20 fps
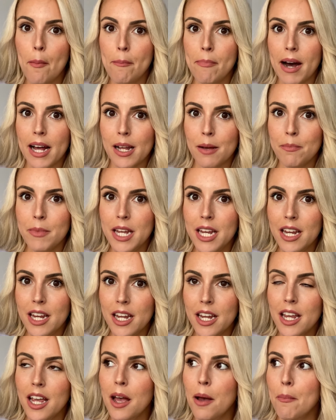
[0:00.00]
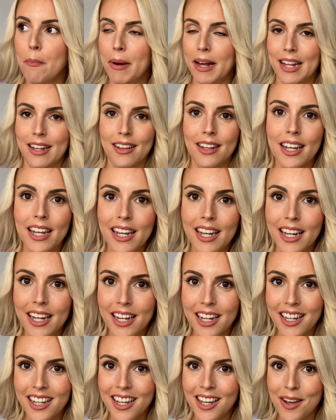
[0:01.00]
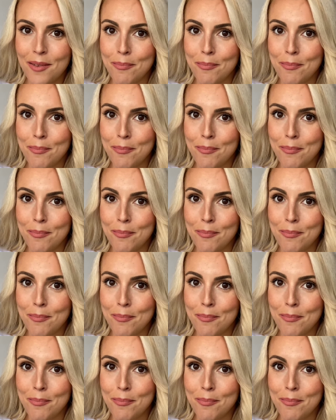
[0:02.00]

para mí, para ti,